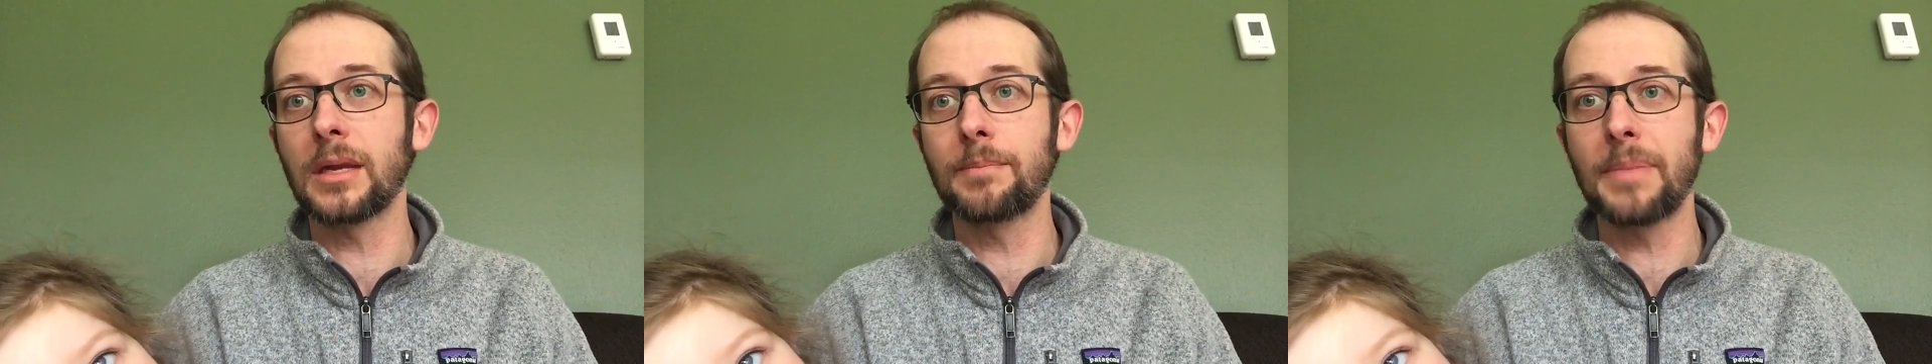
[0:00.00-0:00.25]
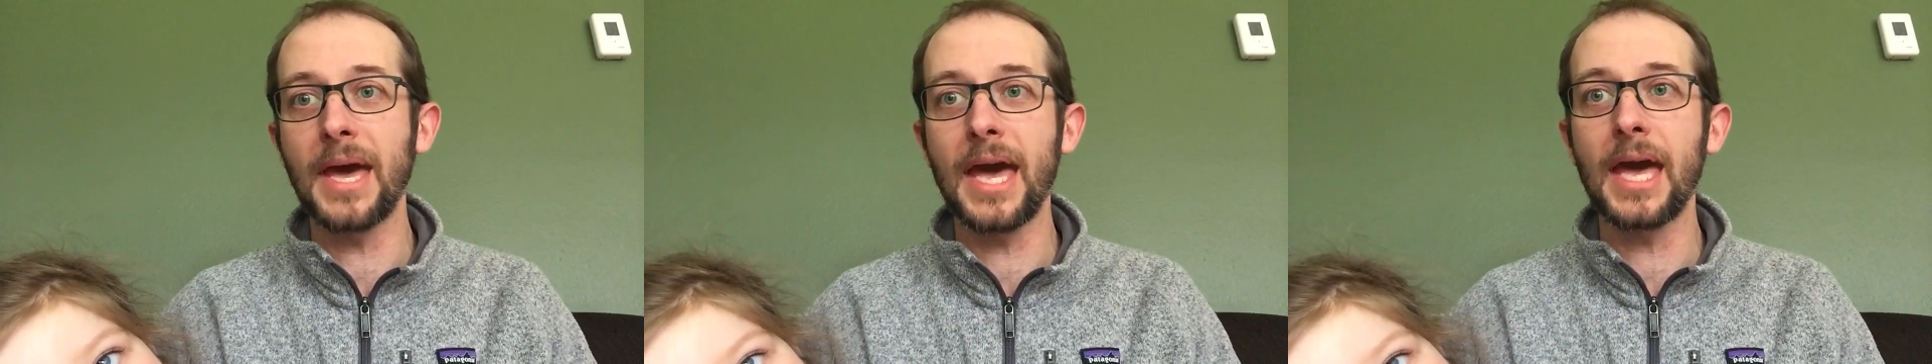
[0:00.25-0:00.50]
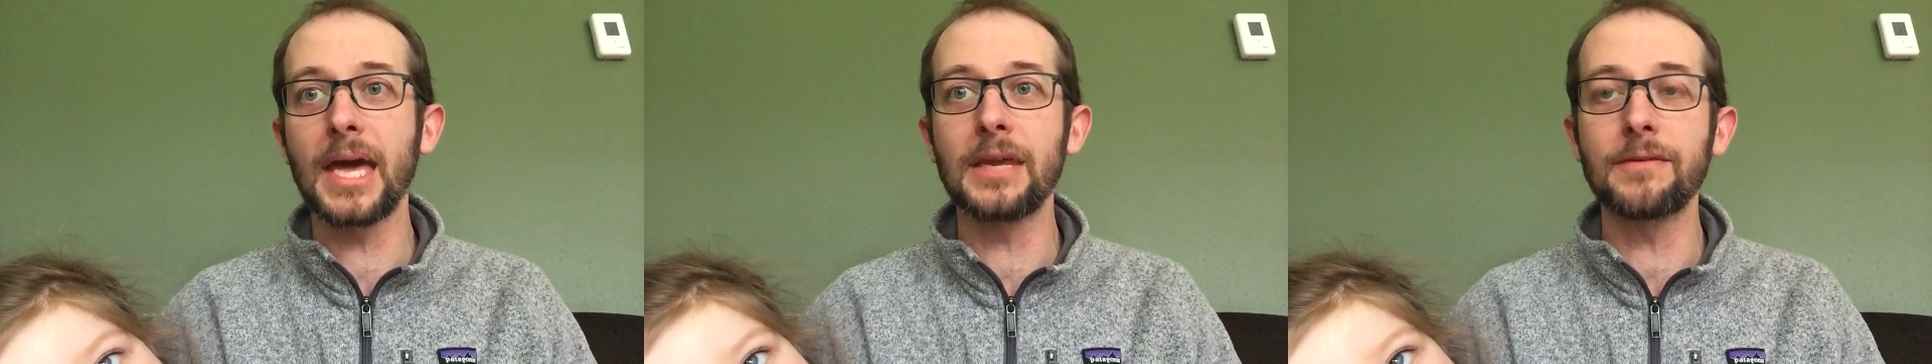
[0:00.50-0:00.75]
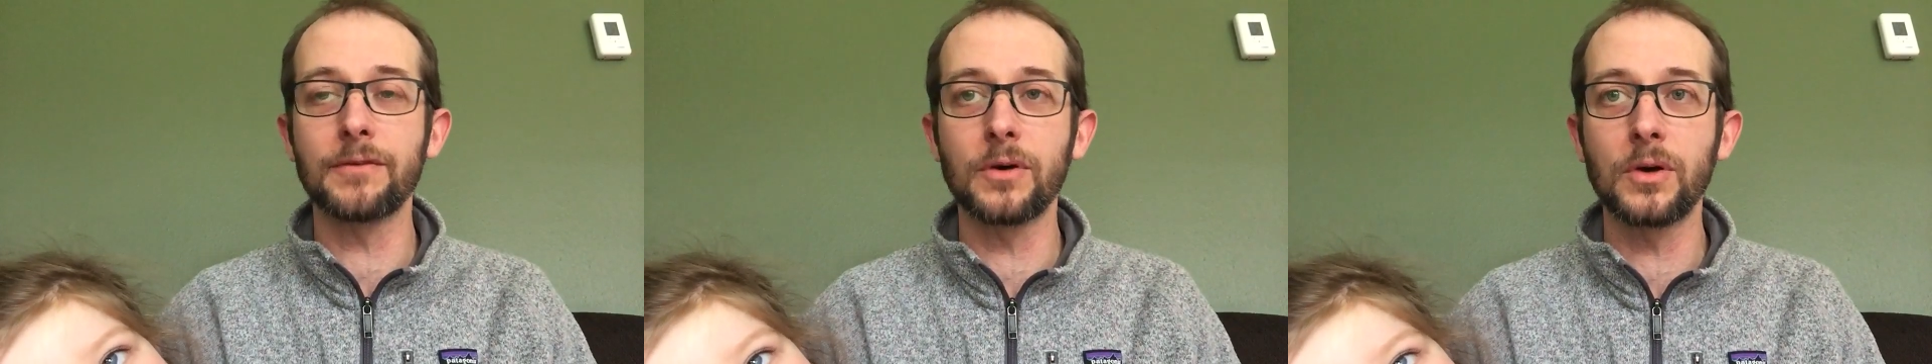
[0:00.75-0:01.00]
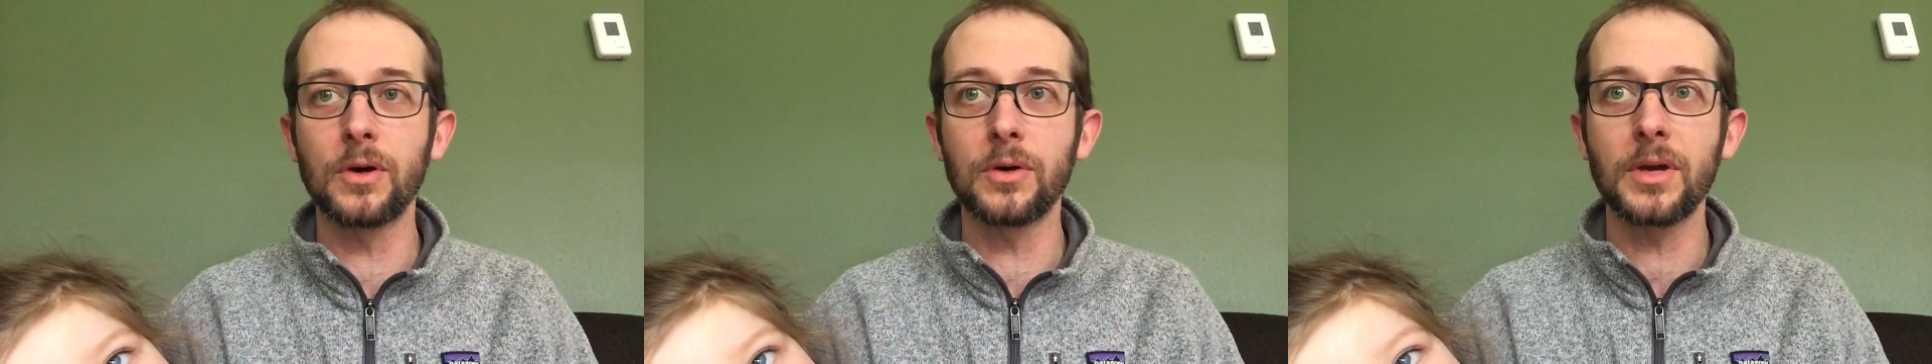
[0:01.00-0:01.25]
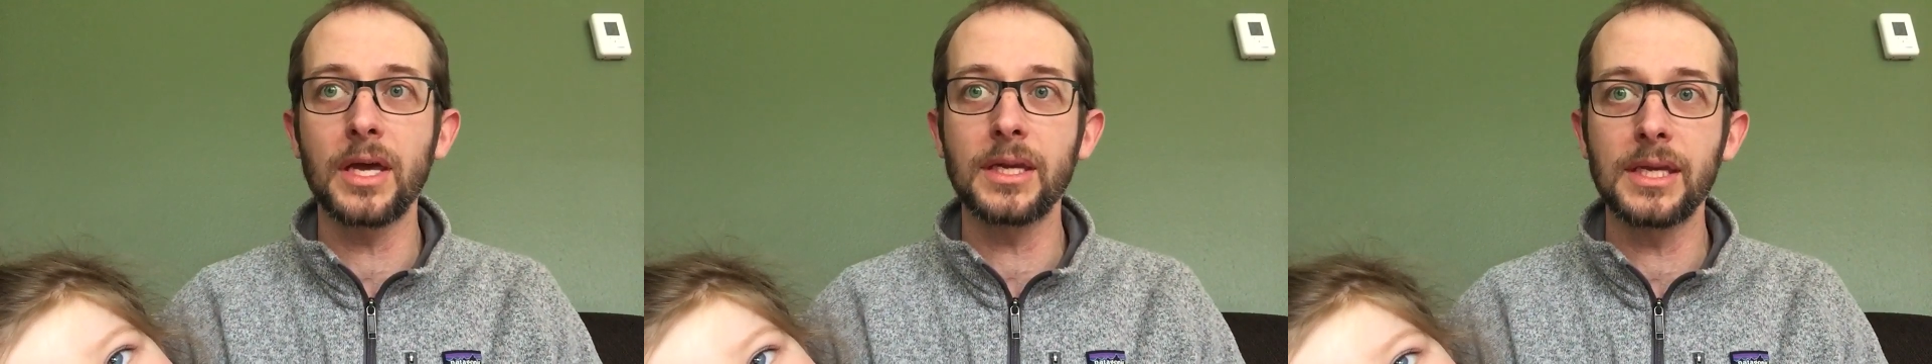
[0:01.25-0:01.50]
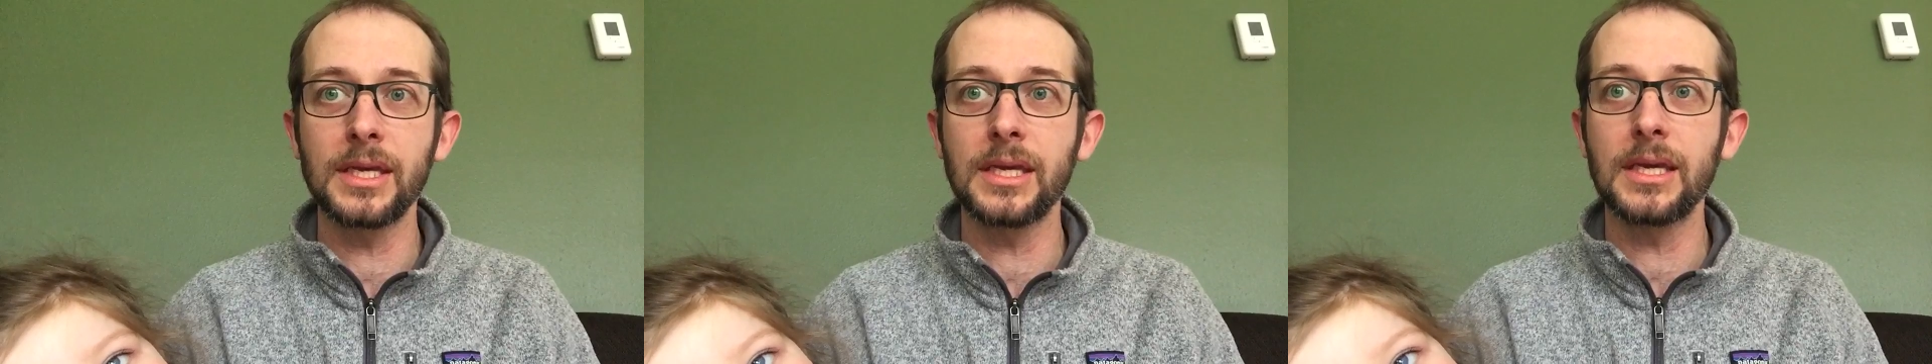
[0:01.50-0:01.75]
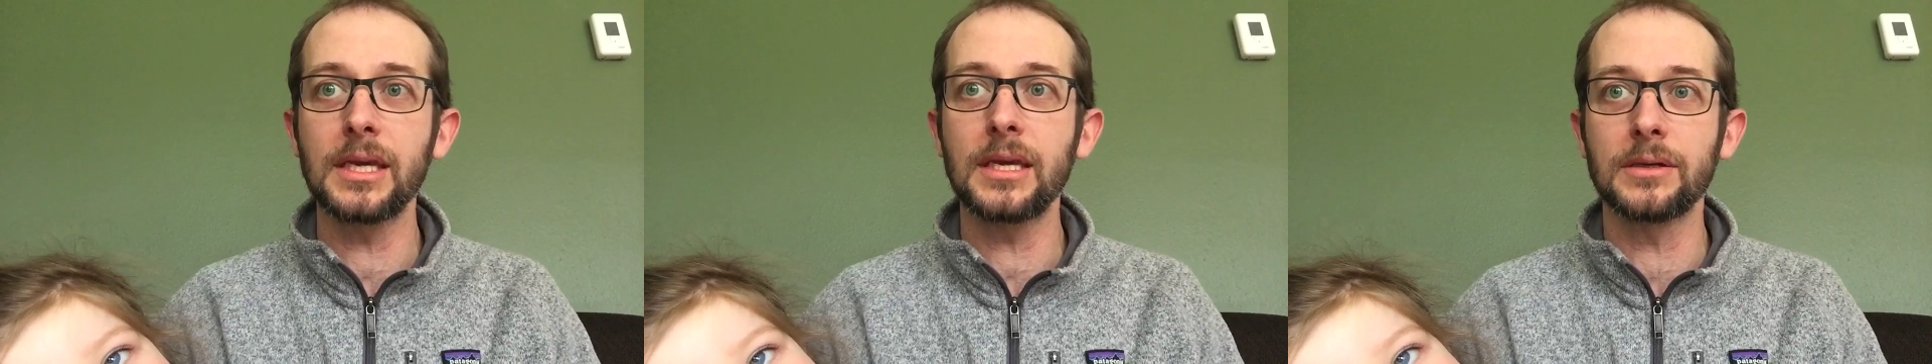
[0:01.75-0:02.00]
a penny for a
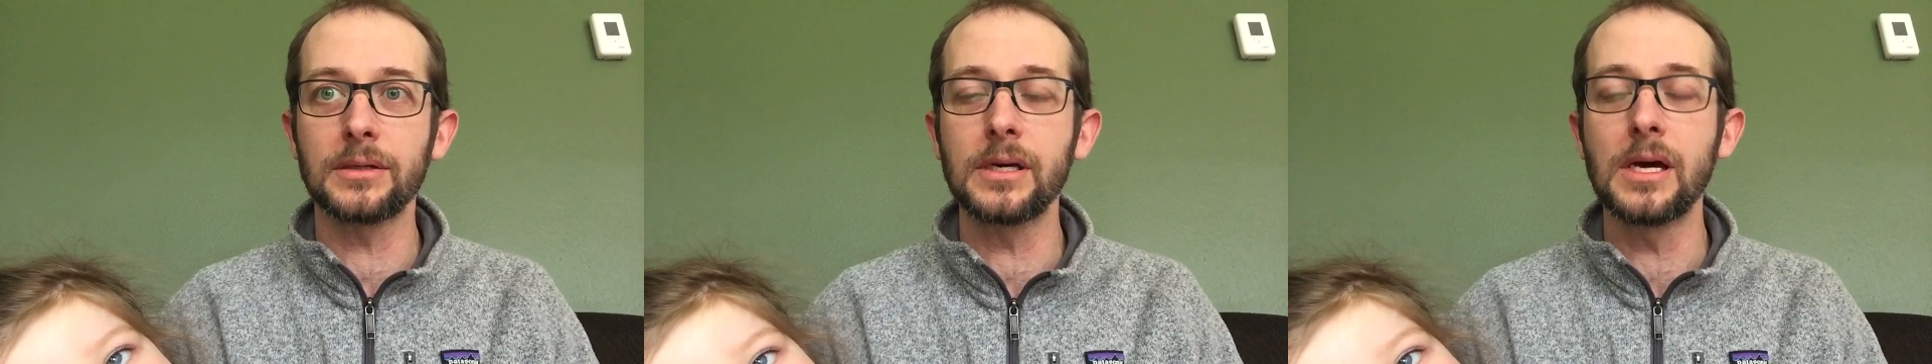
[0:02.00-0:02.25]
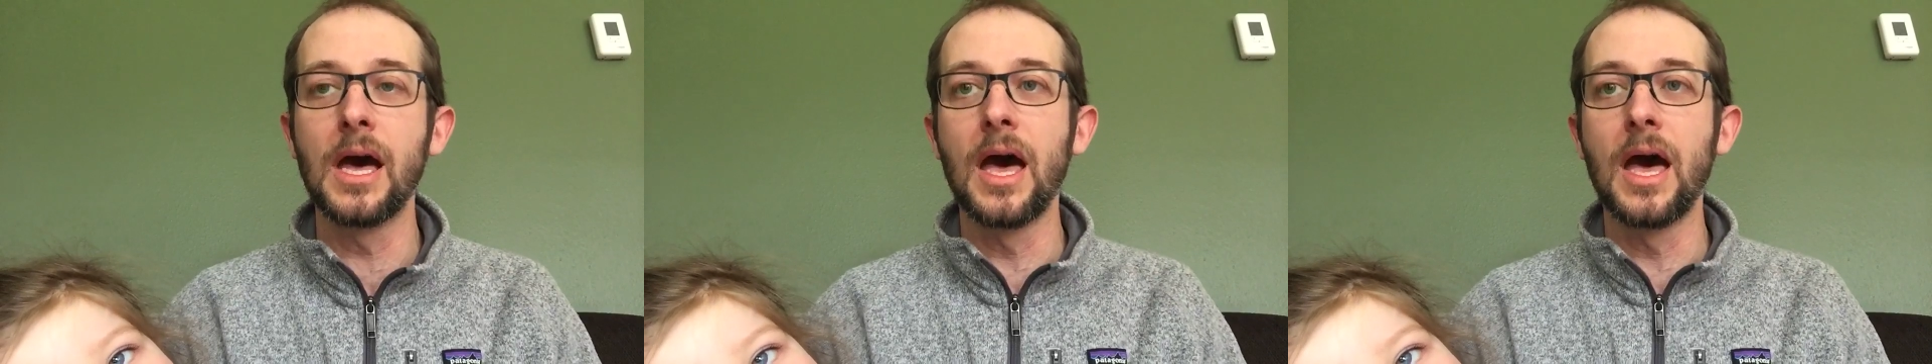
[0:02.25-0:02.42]
needle.